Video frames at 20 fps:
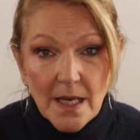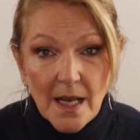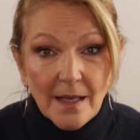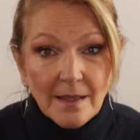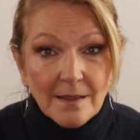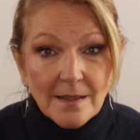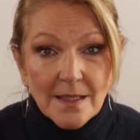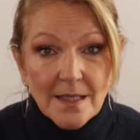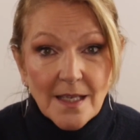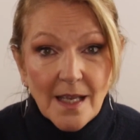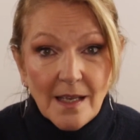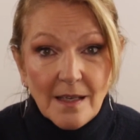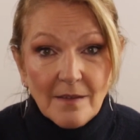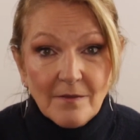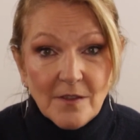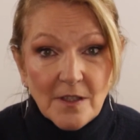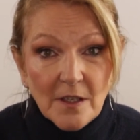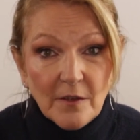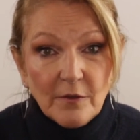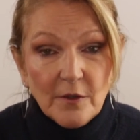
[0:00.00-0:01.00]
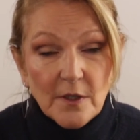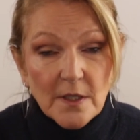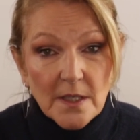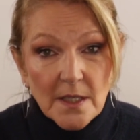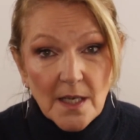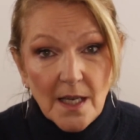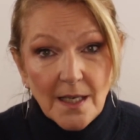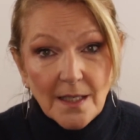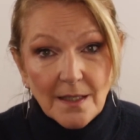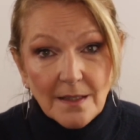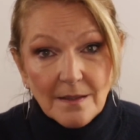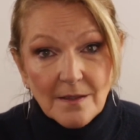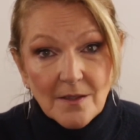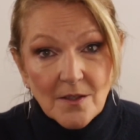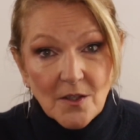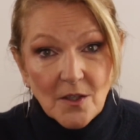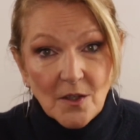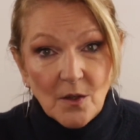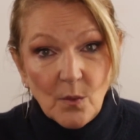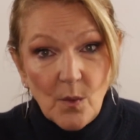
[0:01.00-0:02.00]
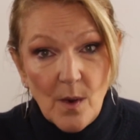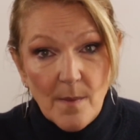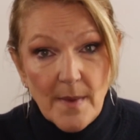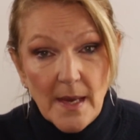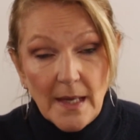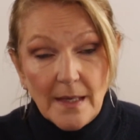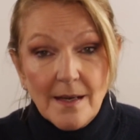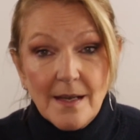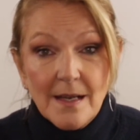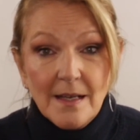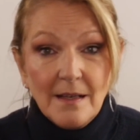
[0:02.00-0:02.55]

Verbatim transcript: and gave different titles to the women